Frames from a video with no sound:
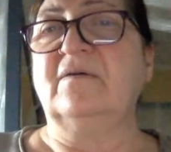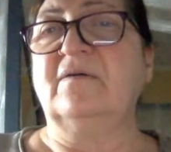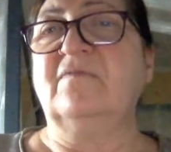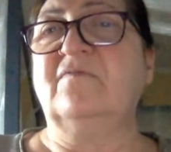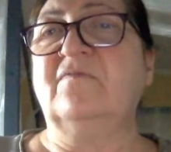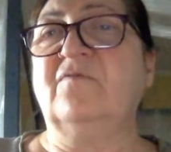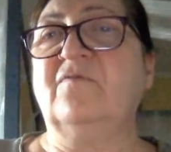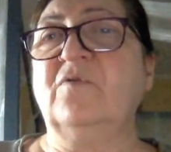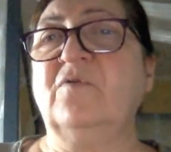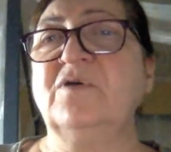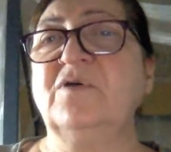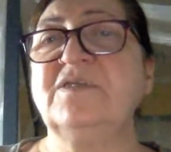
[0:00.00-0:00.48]

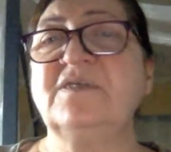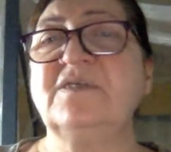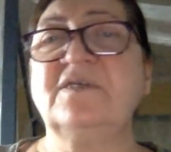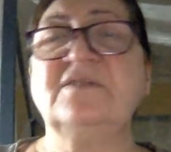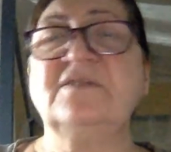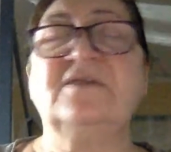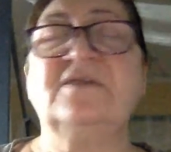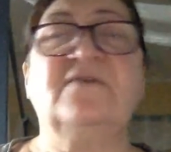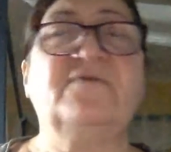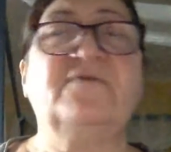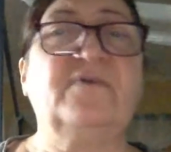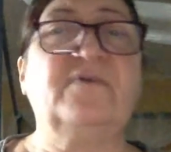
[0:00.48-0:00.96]

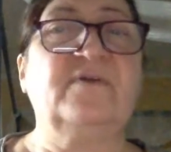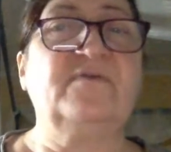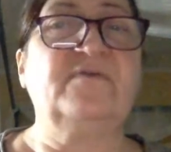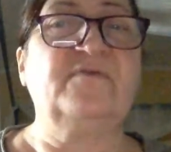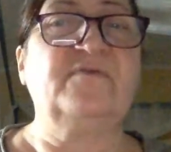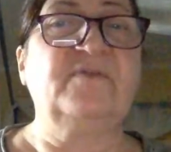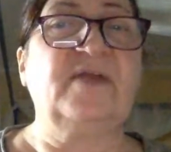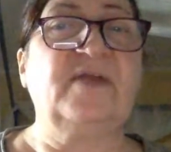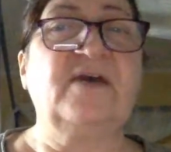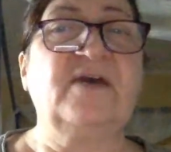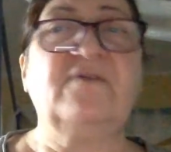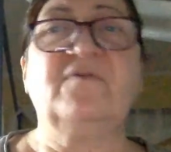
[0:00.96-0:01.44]
voices, different
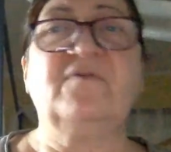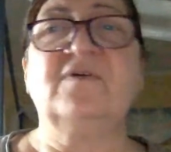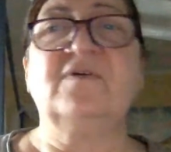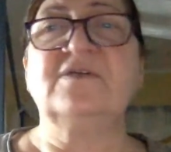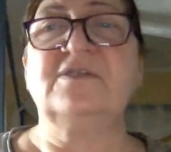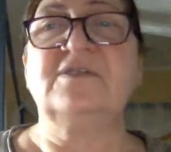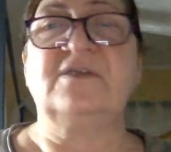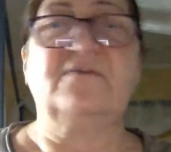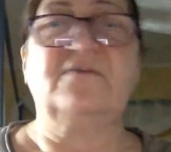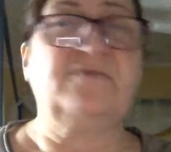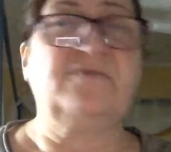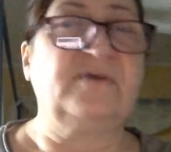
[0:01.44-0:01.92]

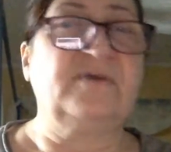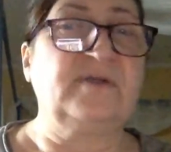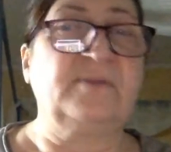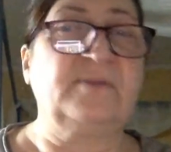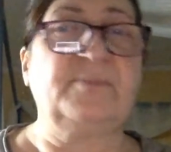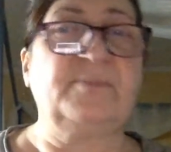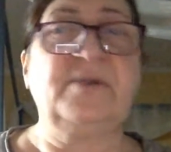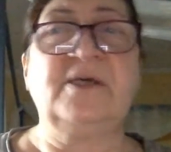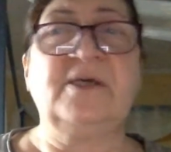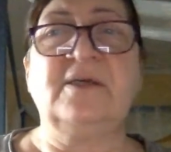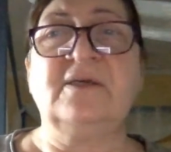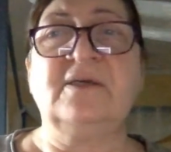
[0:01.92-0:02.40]
flavors, different
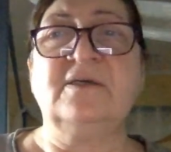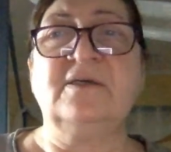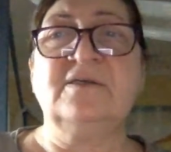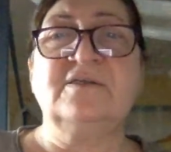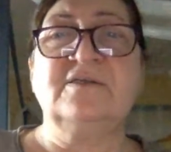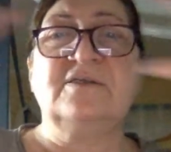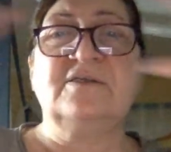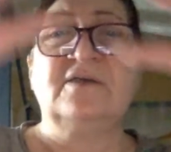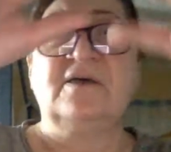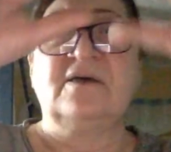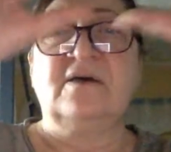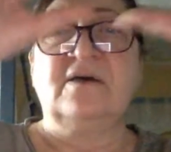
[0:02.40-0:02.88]

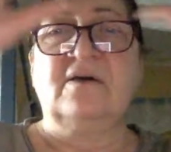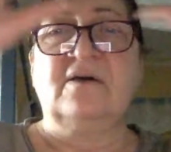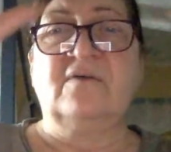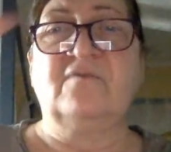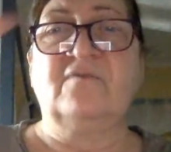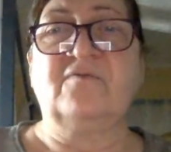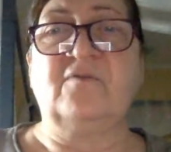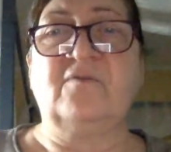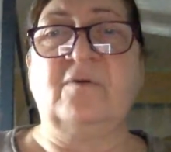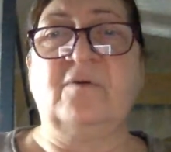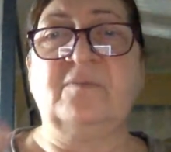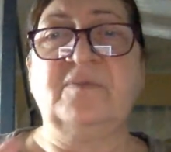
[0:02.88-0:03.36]
opinions
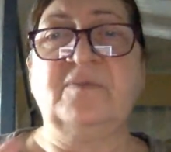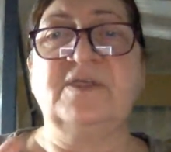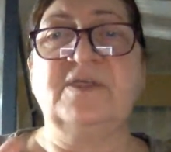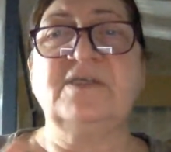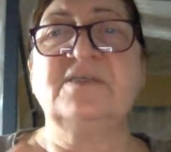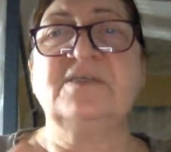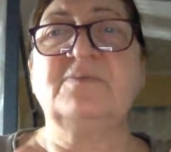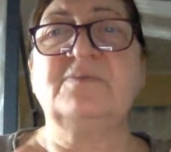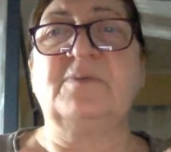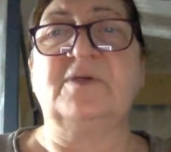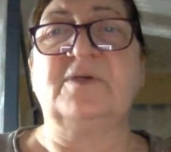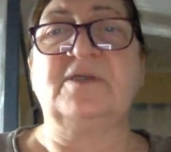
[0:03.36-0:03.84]
from
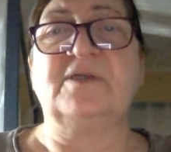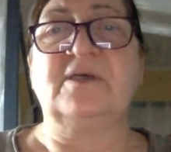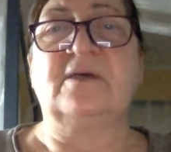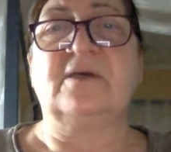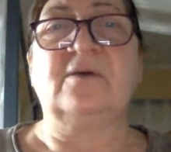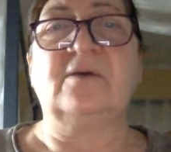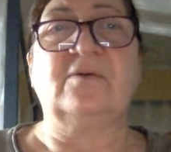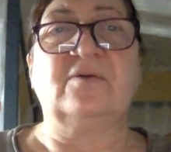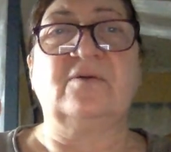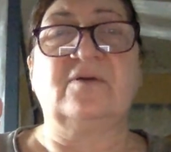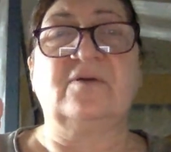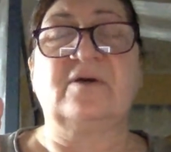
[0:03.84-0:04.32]
this
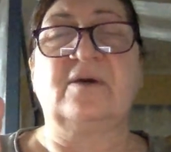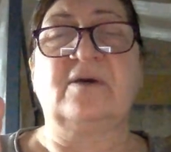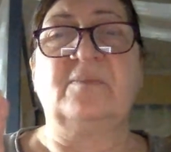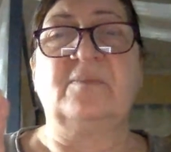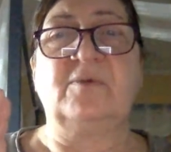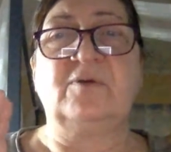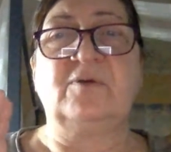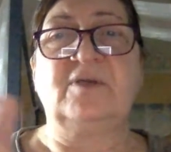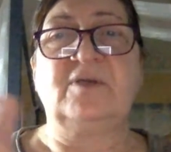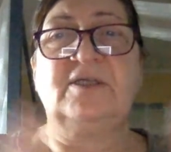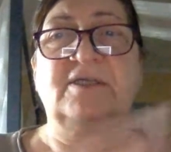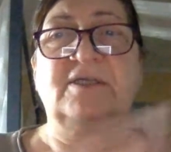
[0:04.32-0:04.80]
particular
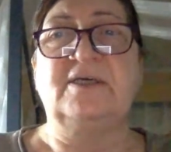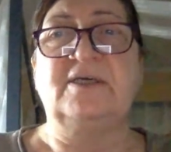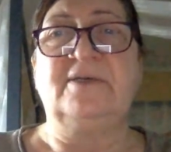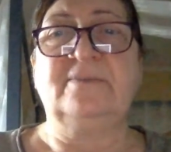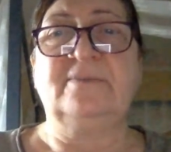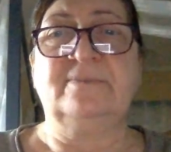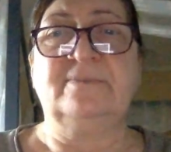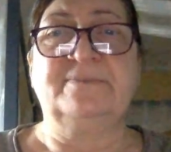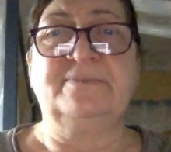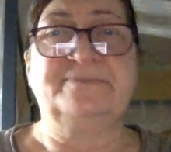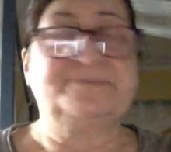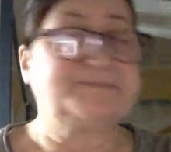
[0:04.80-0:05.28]

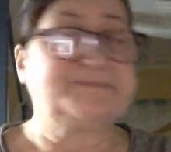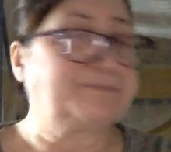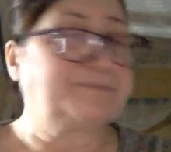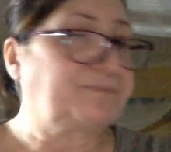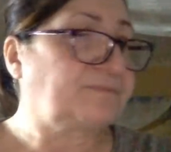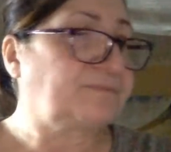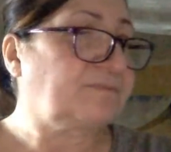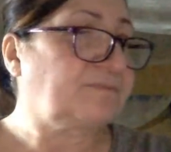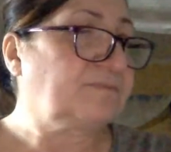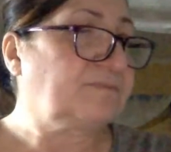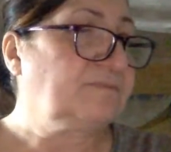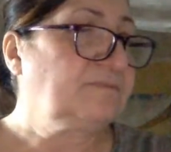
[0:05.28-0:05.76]
community.
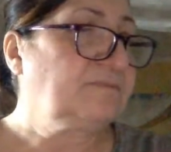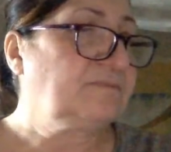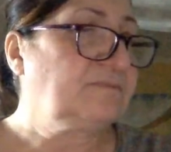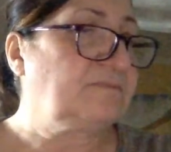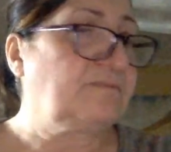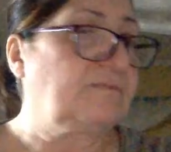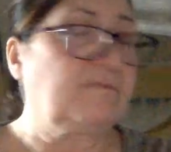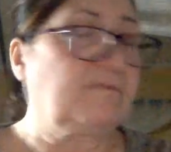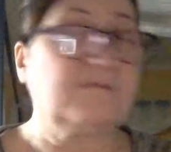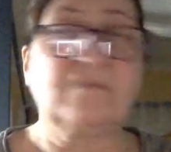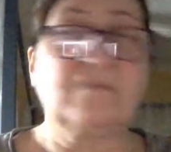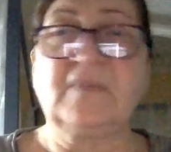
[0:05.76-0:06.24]

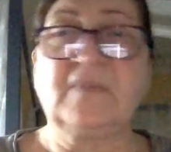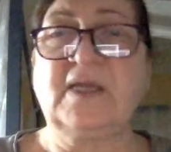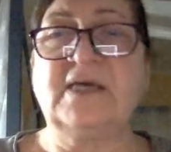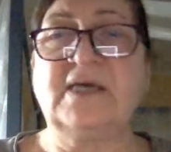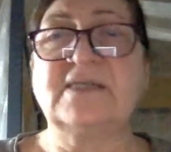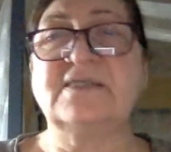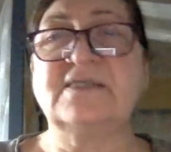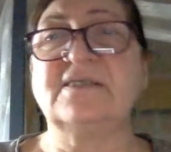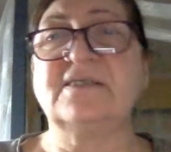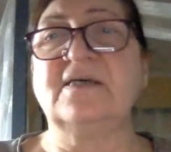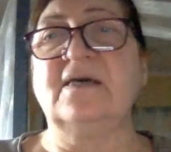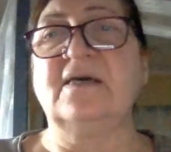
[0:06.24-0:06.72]

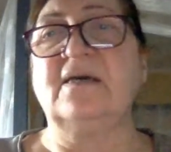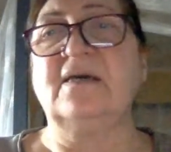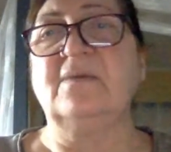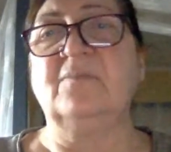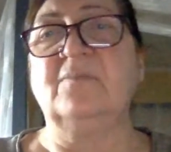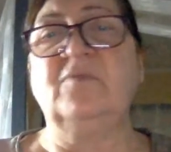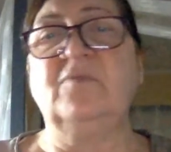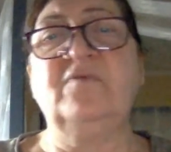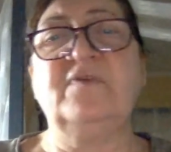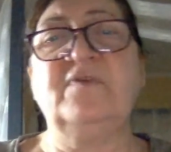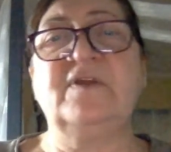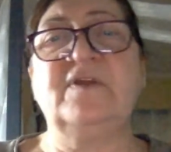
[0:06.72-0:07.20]
Let's say
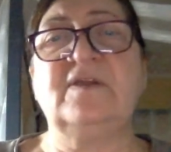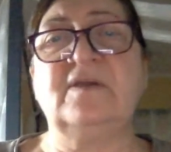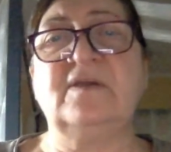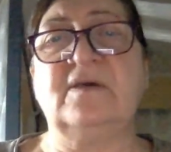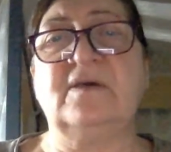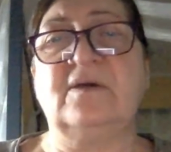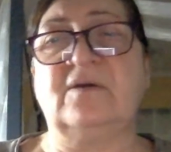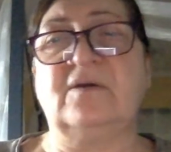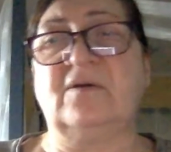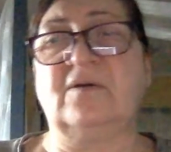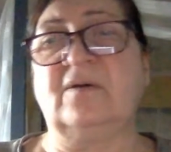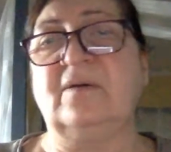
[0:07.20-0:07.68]
movie
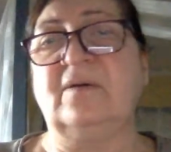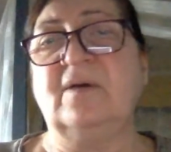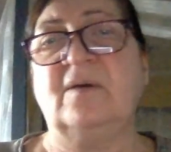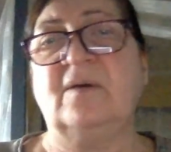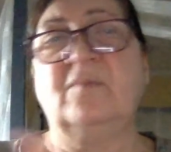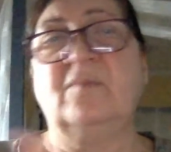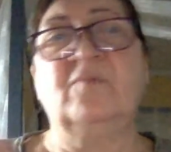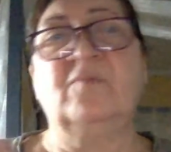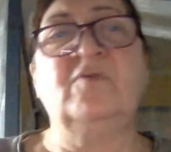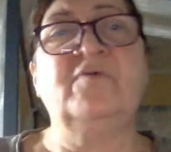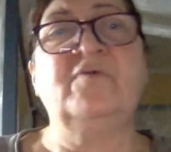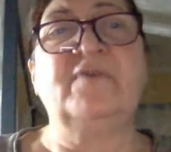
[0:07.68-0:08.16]
theater,
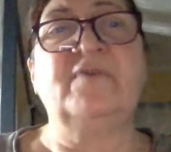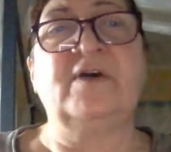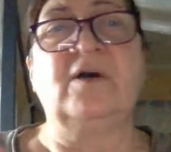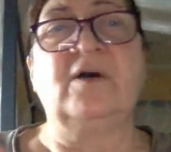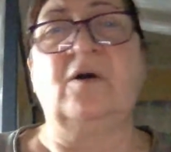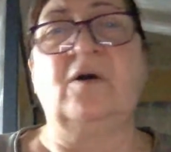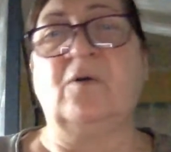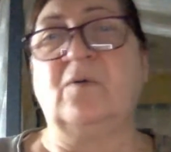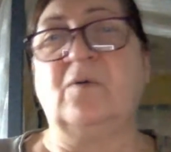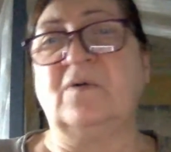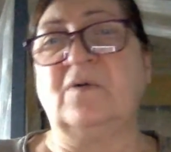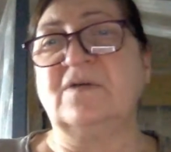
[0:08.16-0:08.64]

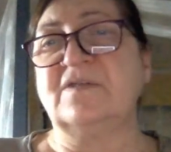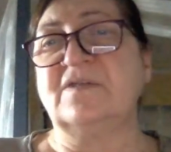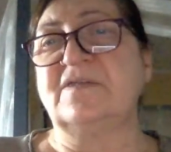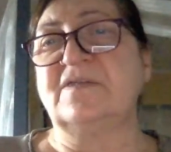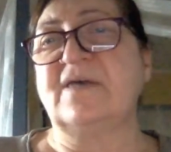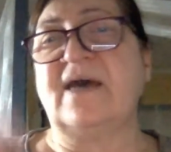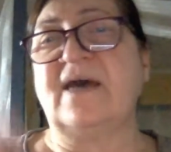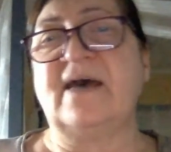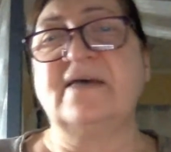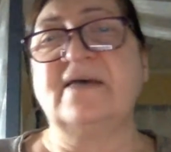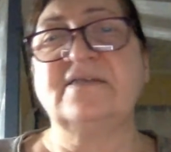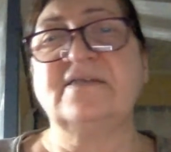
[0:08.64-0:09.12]

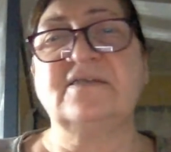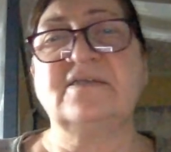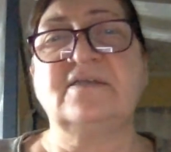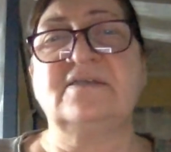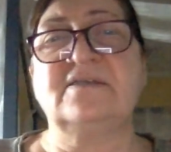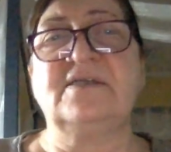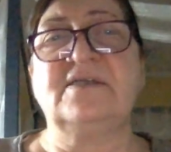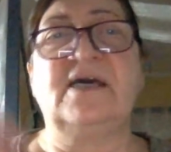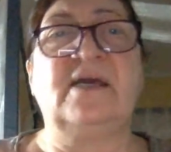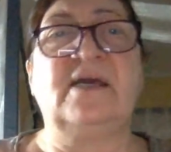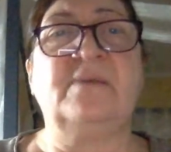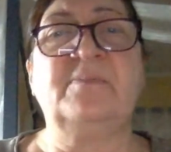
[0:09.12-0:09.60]
moviegoers,
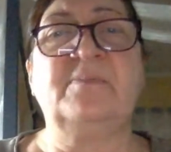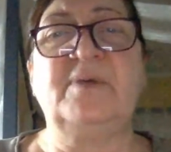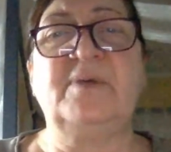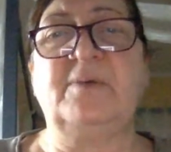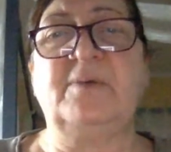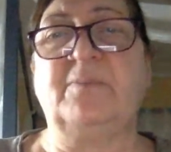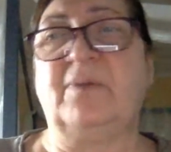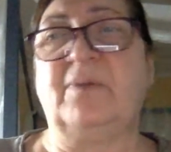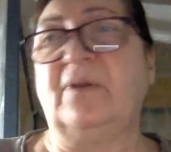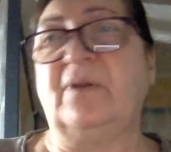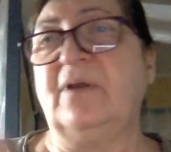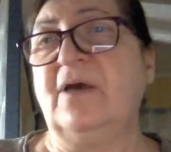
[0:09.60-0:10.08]
ask 10
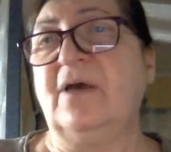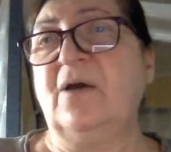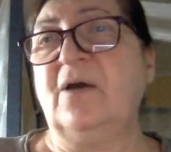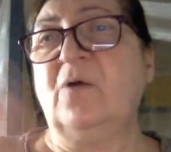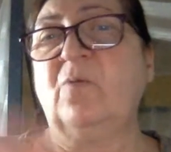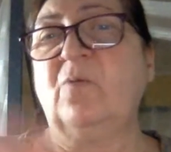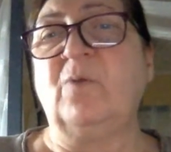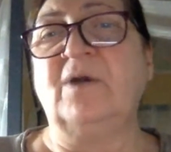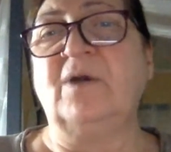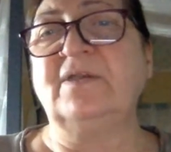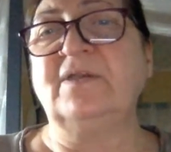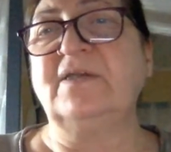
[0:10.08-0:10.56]
people
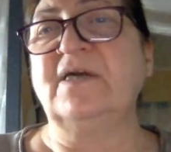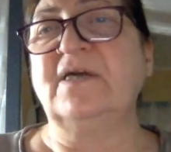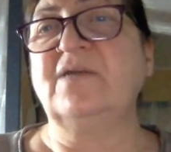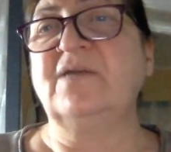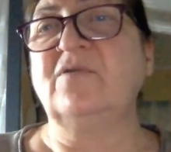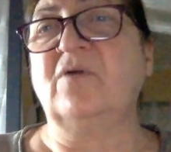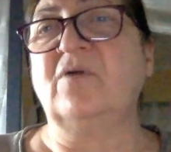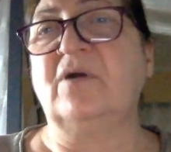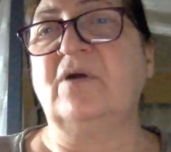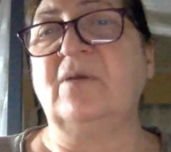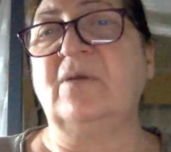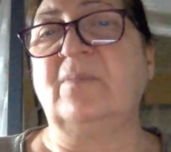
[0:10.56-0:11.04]
what they
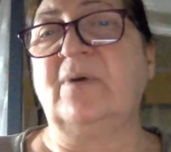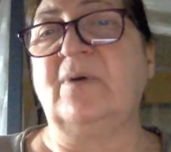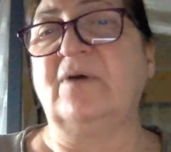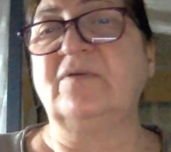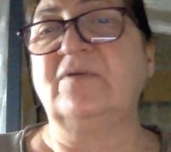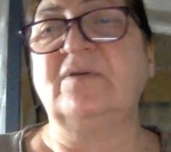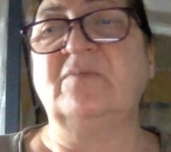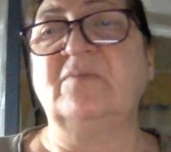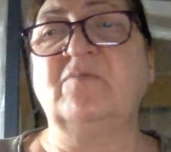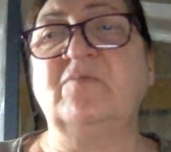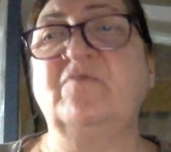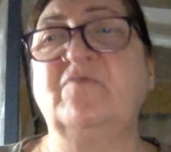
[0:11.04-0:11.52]
thought
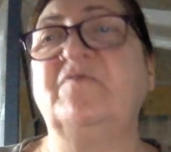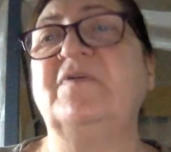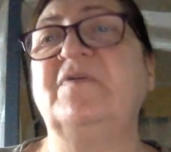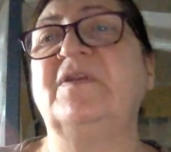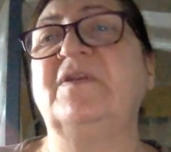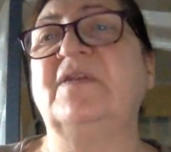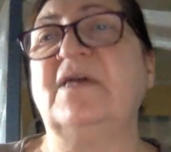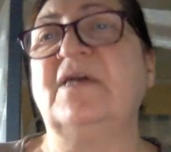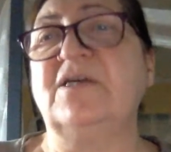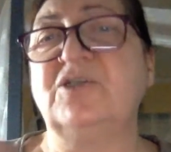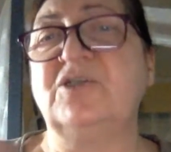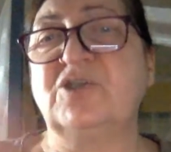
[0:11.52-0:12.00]
about the
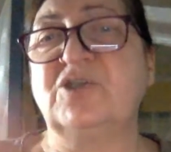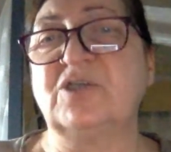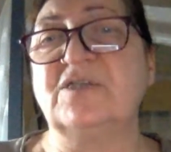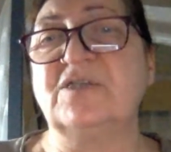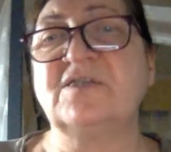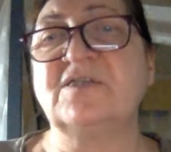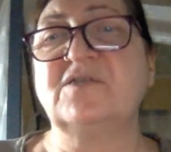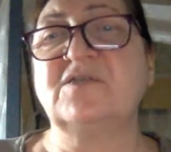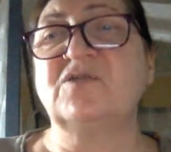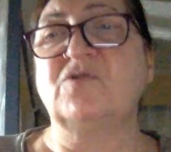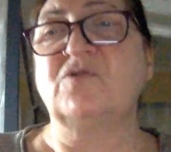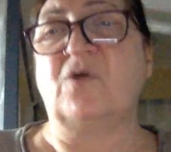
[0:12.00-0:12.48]
movie they
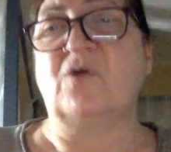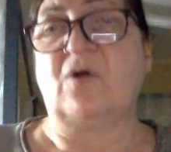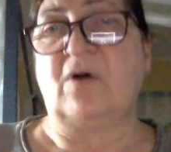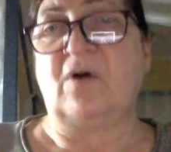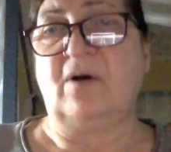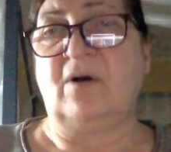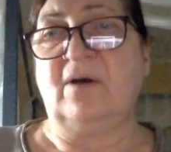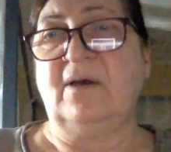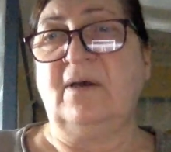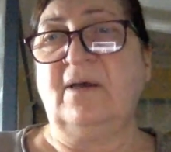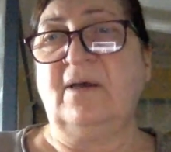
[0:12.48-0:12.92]
just saw.